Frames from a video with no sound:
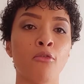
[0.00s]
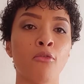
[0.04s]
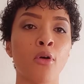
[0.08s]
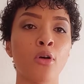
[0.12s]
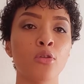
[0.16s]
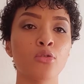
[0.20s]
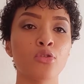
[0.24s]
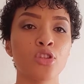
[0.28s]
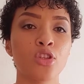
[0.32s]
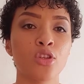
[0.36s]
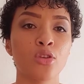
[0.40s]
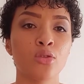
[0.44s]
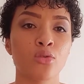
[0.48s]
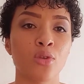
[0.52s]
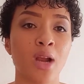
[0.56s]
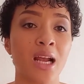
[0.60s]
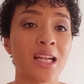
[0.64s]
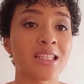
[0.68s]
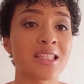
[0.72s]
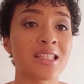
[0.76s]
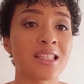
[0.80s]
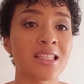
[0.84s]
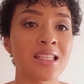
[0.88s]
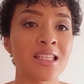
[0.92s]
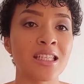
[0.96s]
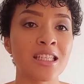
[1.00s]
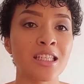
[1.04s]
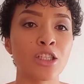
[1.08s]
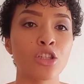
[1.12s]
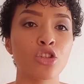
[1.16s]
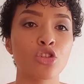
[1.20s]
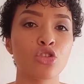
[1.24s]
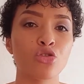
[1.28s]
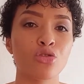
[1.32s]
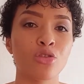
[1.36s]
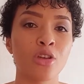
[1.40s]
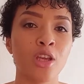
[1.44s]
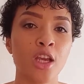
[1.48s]
voting rights needed
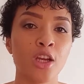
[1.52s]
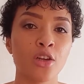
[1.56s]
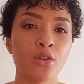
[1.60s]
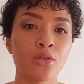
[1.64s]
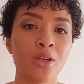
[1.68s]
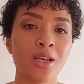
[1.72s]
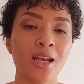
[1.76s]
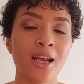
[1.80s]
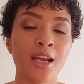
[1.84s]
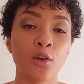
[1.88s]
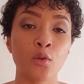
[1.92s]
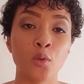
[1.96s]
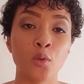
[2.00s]
to carry a